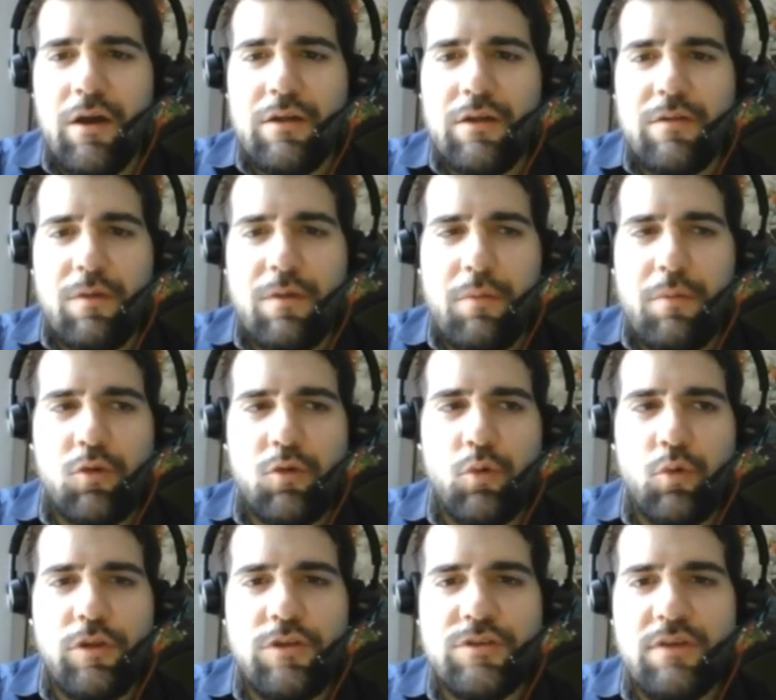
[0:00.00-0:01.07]
Then I played
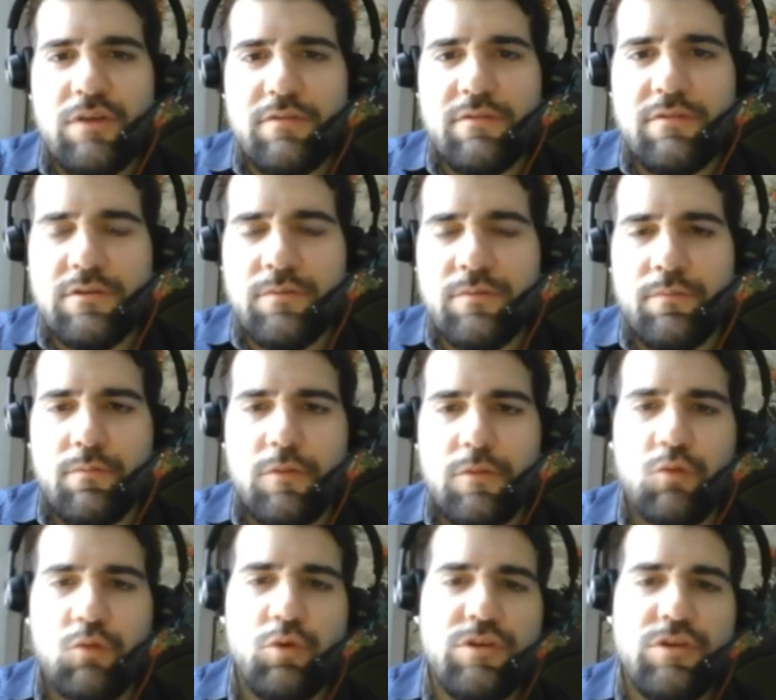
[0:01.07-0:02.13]
queen e7,
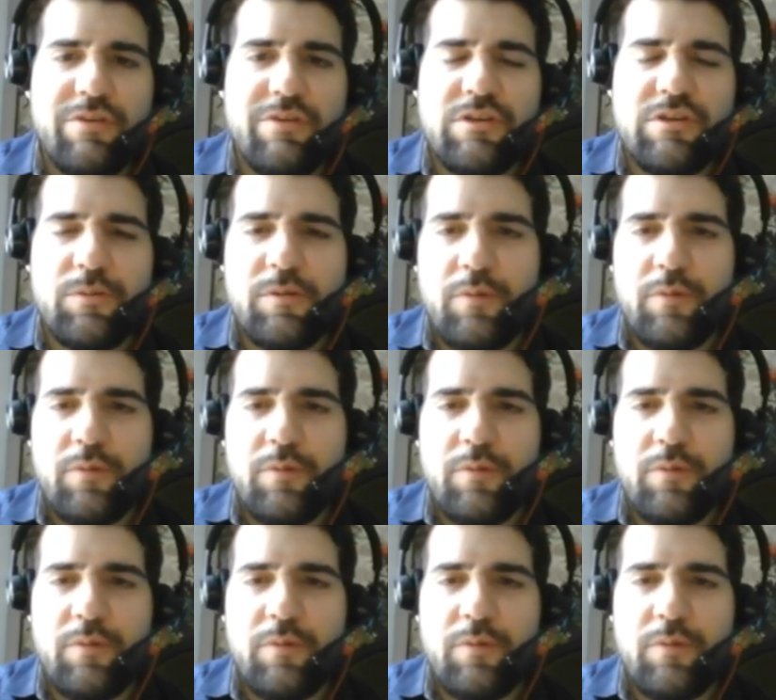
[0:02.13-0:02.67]
but queen e7 is a bit